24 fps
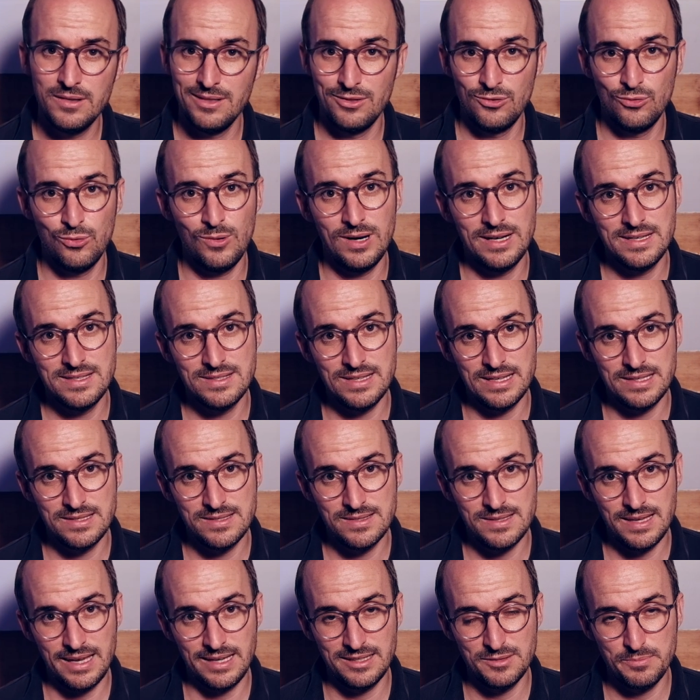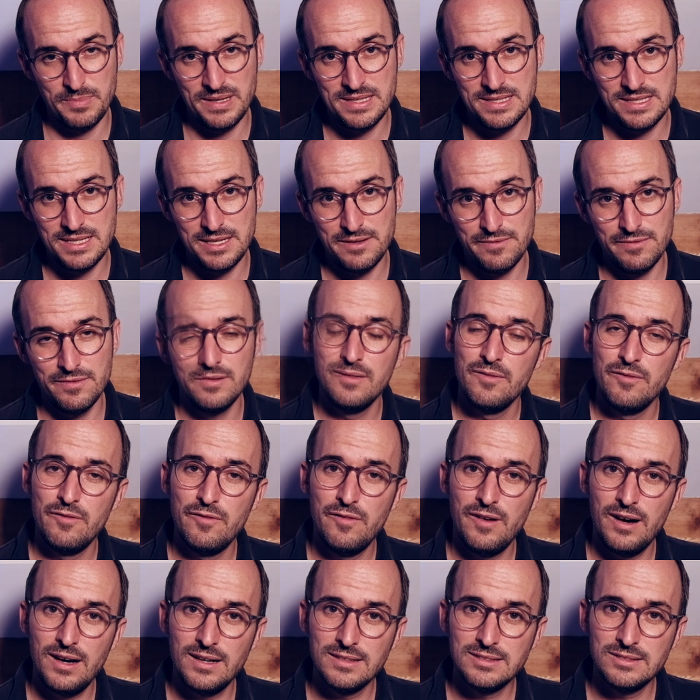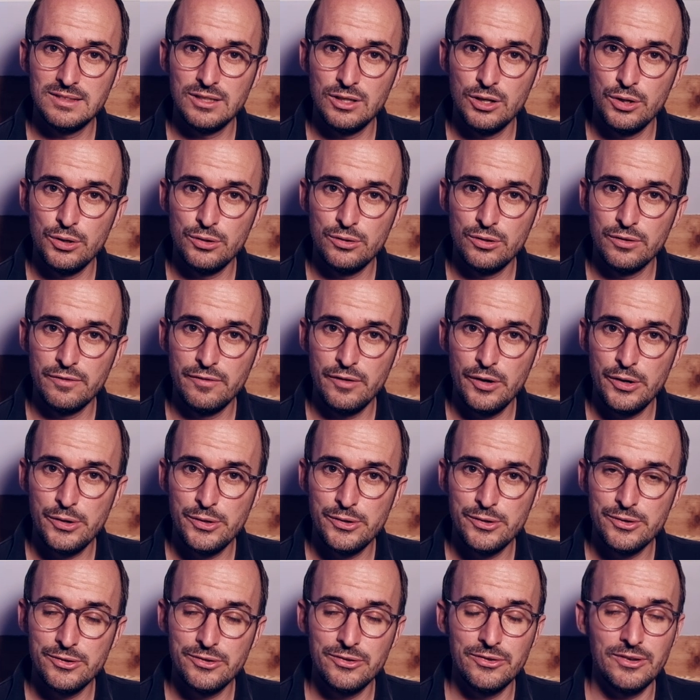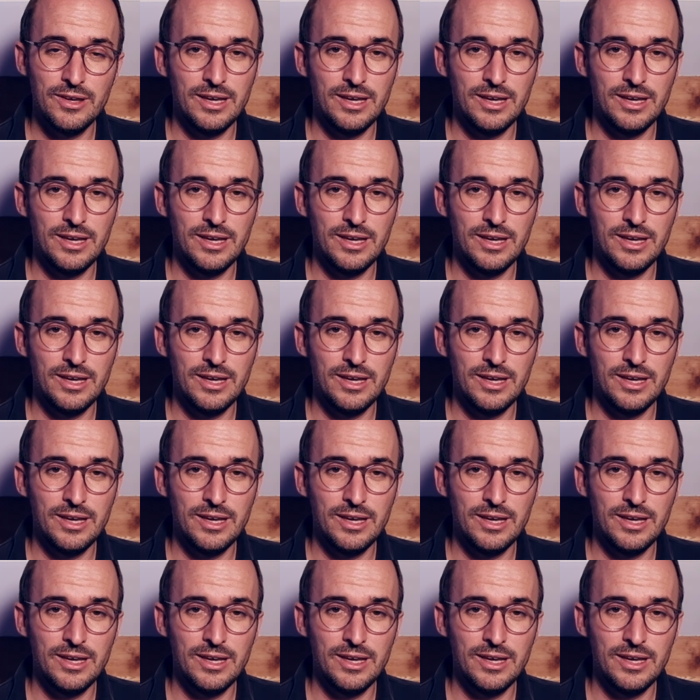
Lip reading: twice as expensive, faster autofocus,